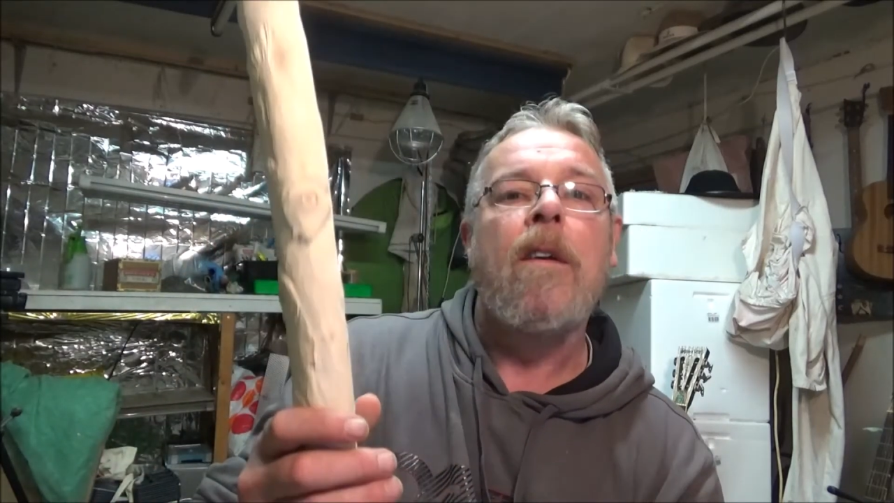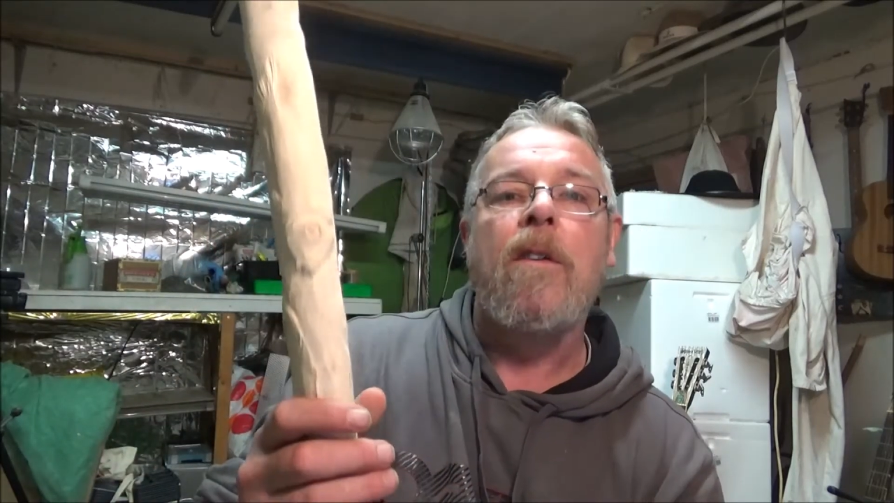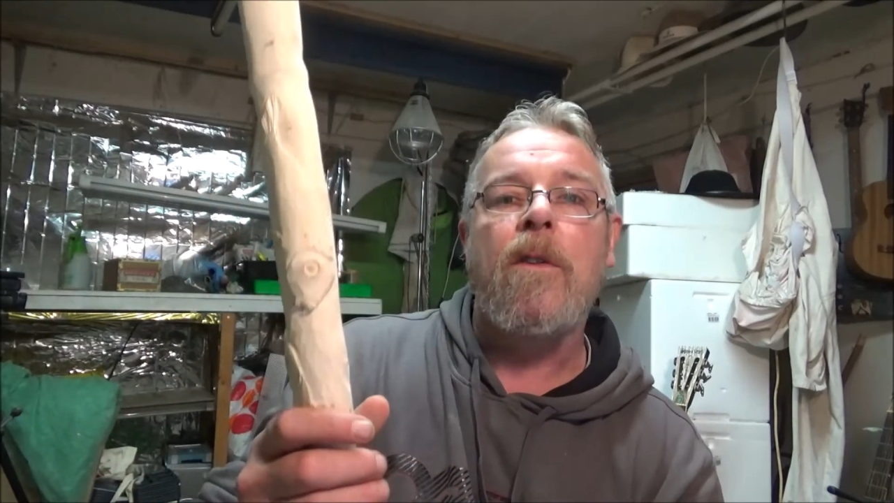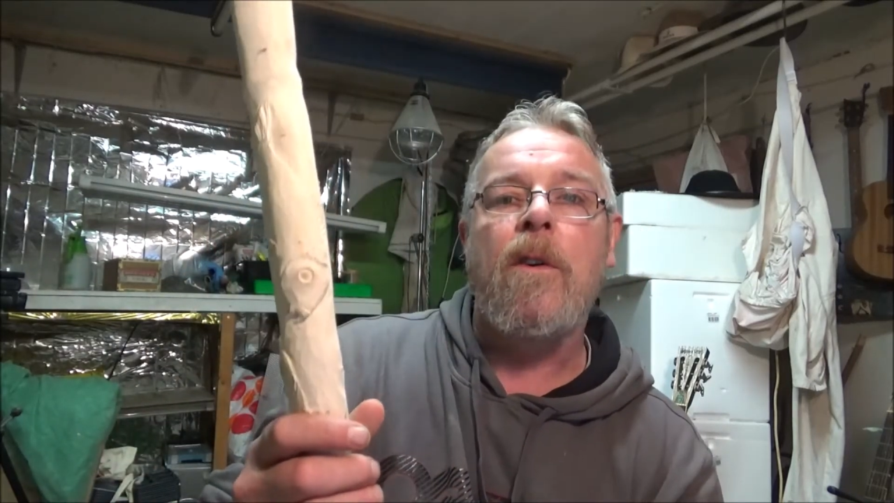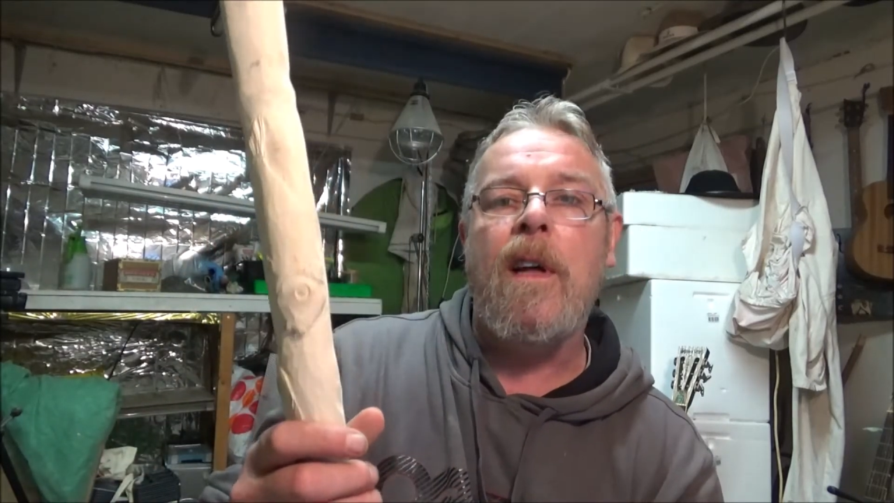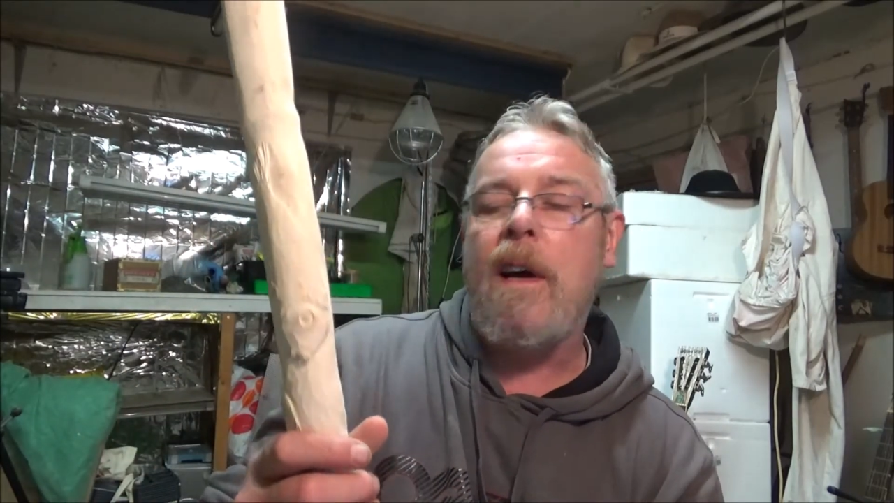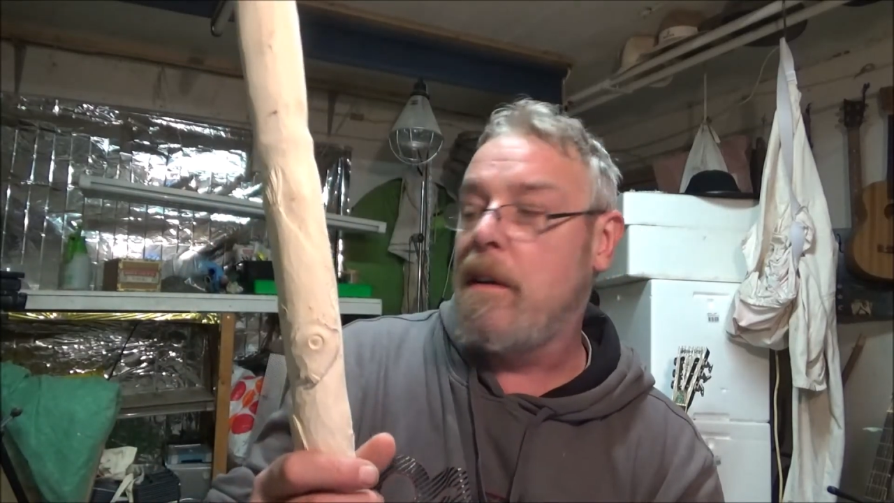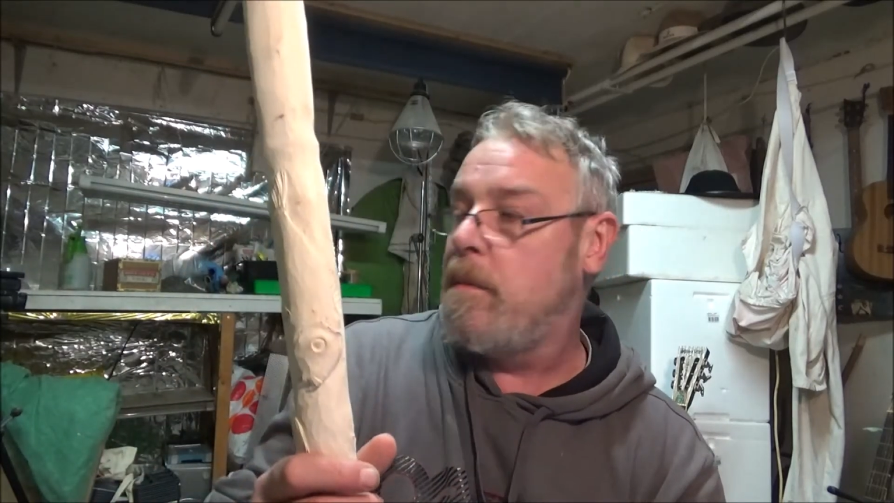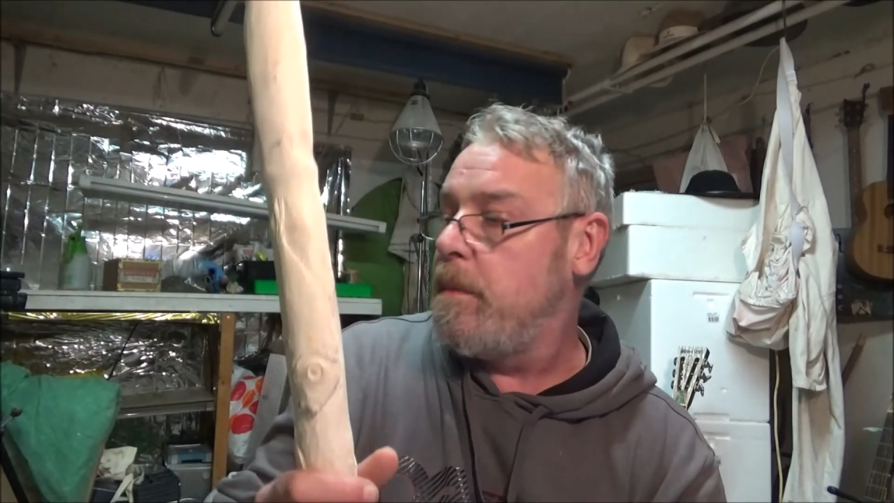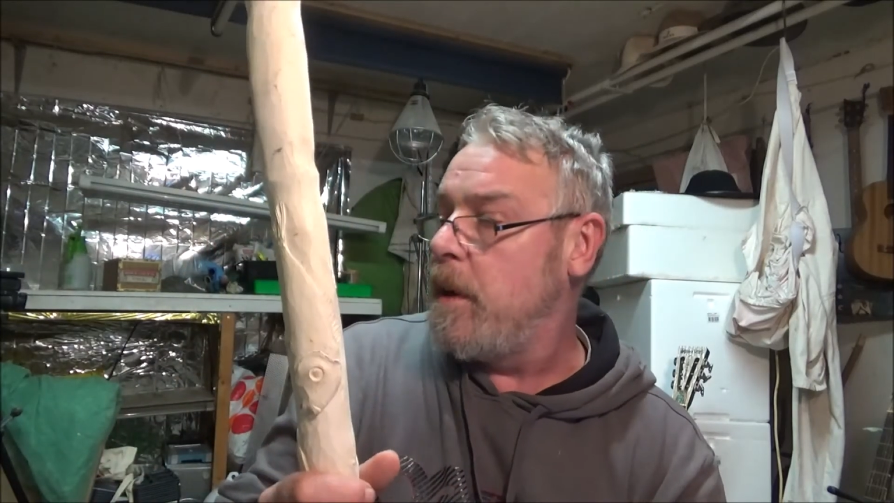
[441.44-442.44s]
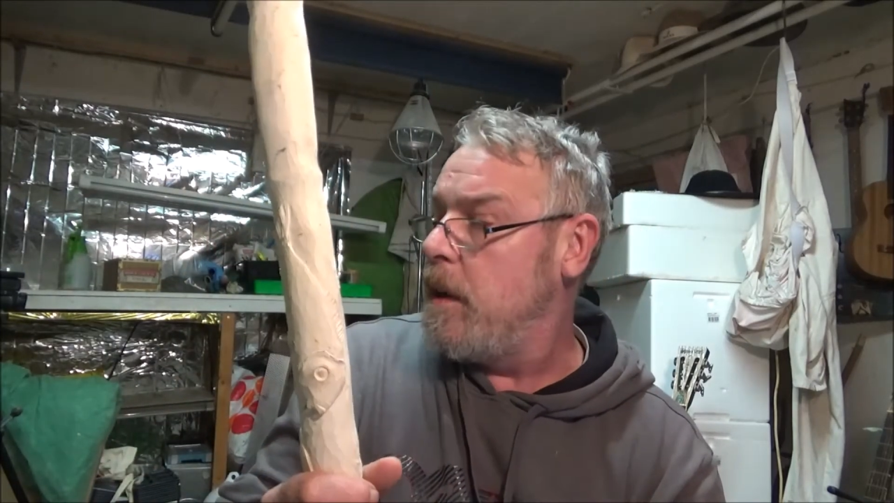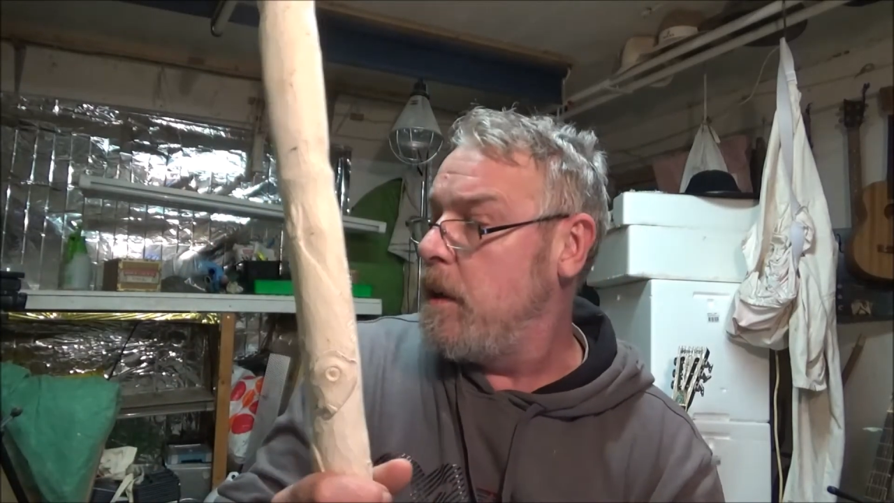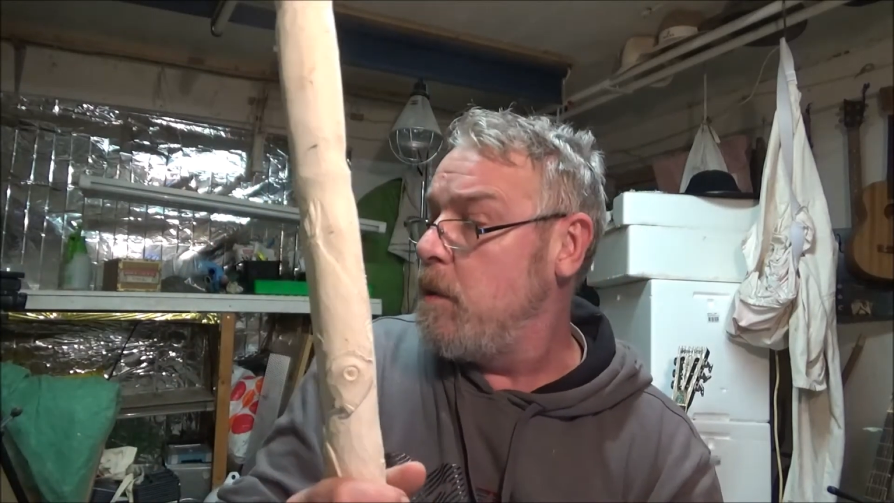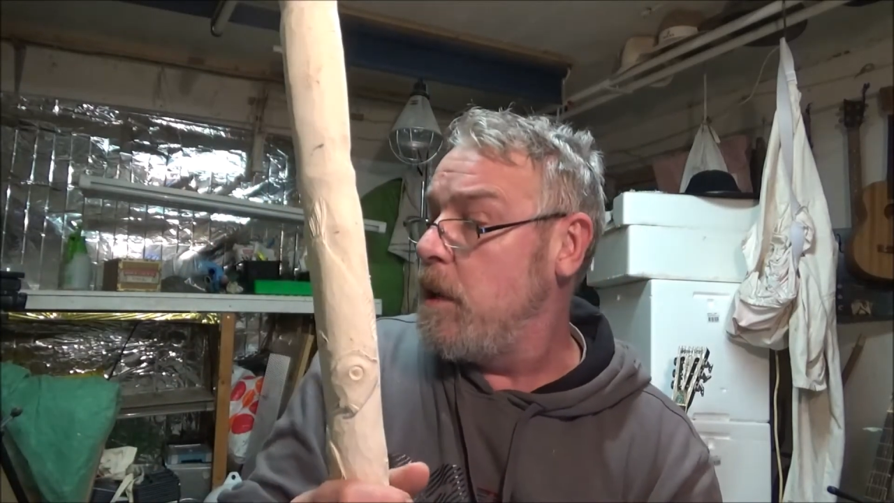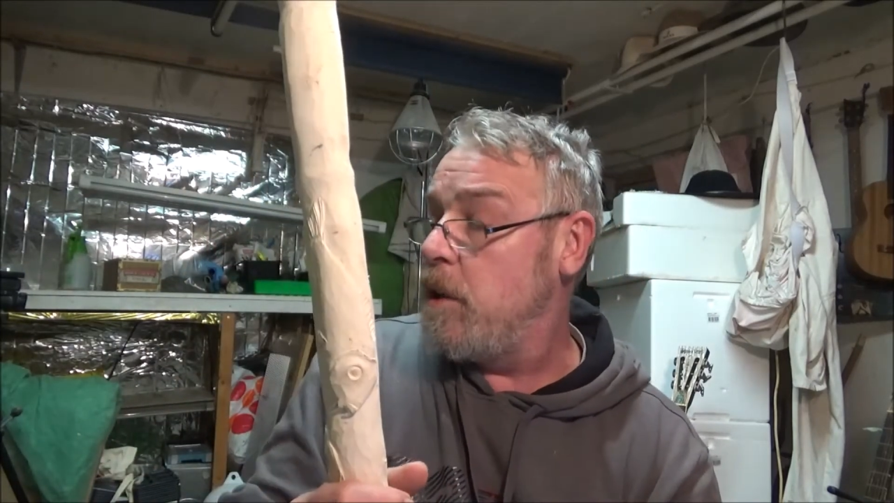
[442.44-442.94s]
So I thought
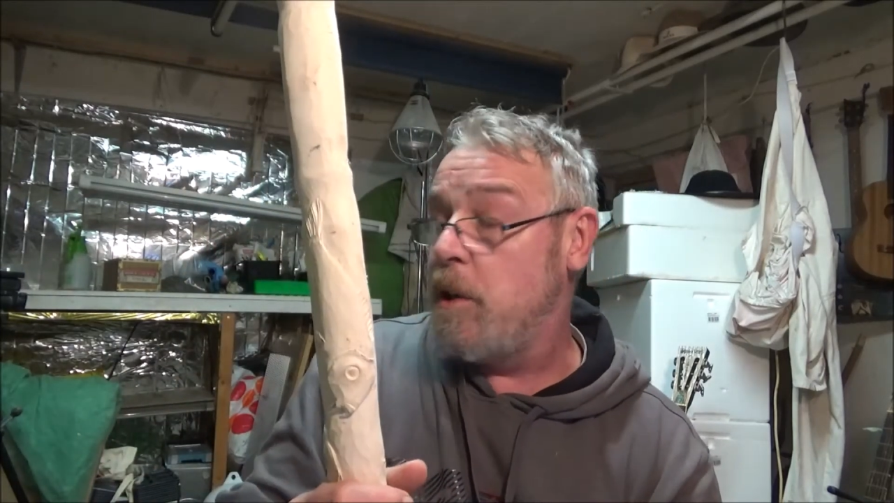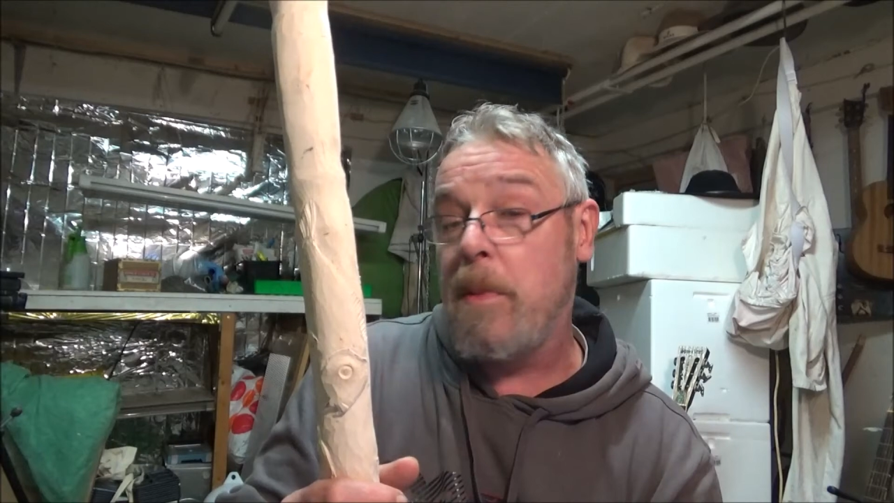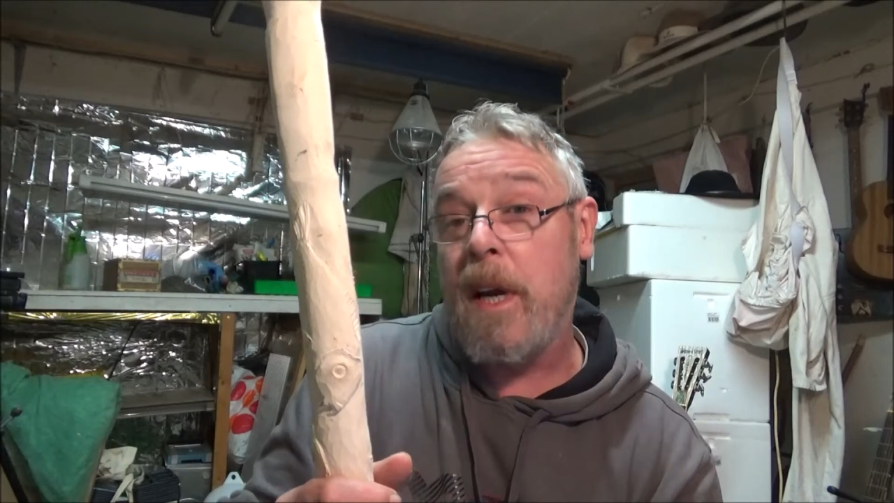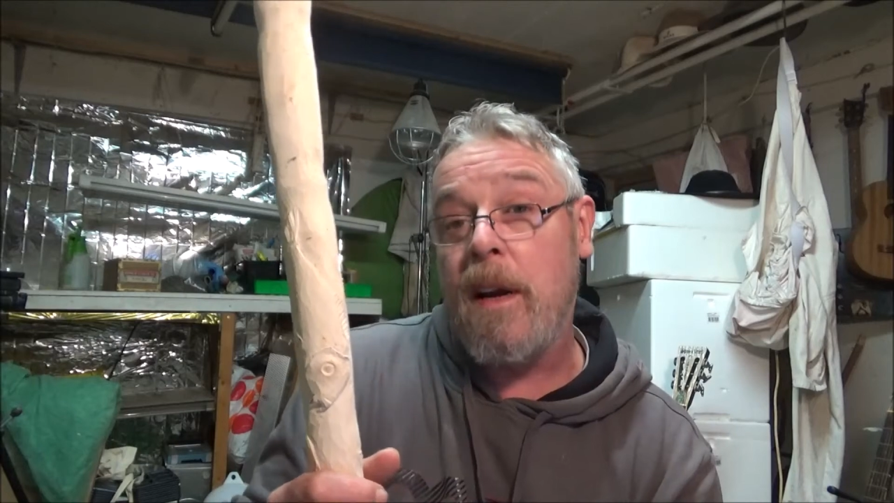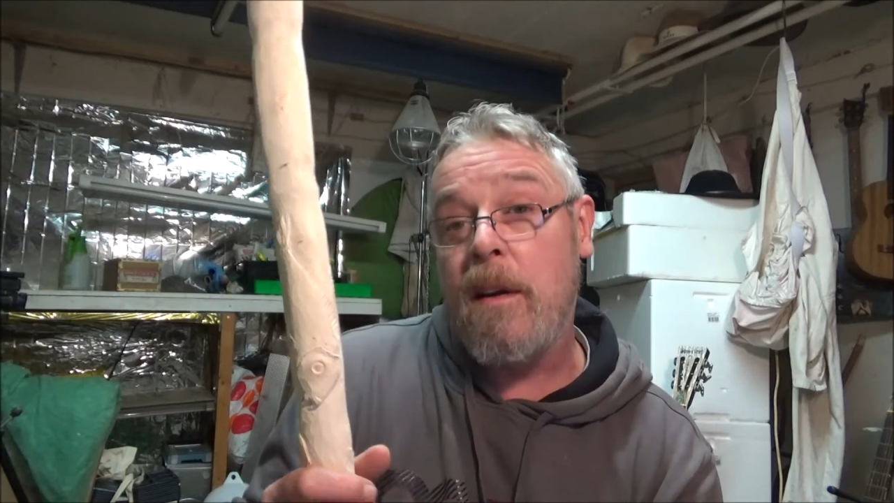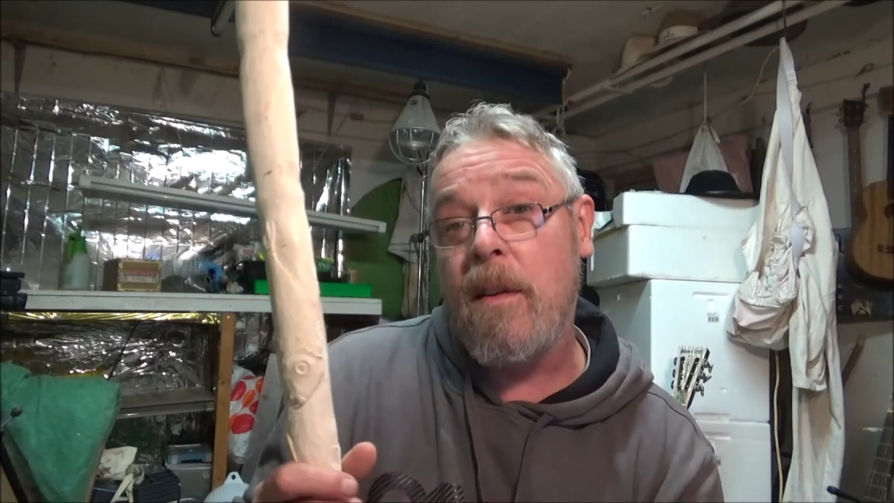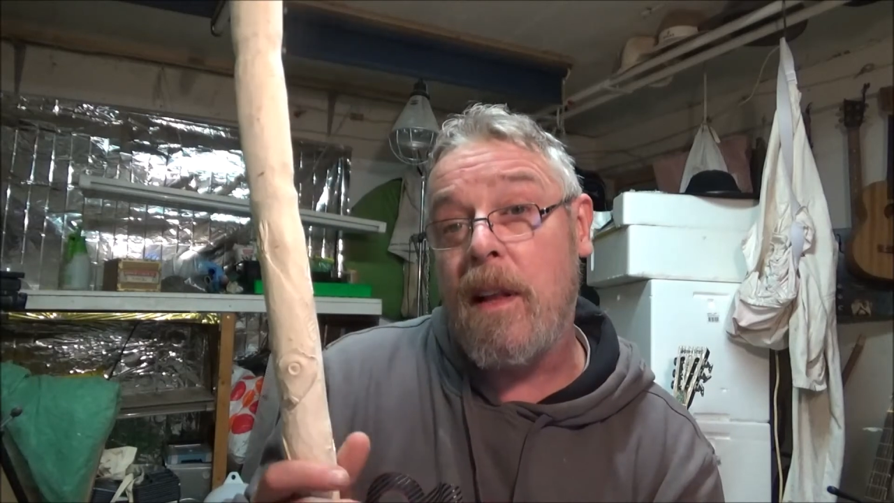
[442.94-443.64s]
that'd do you the update.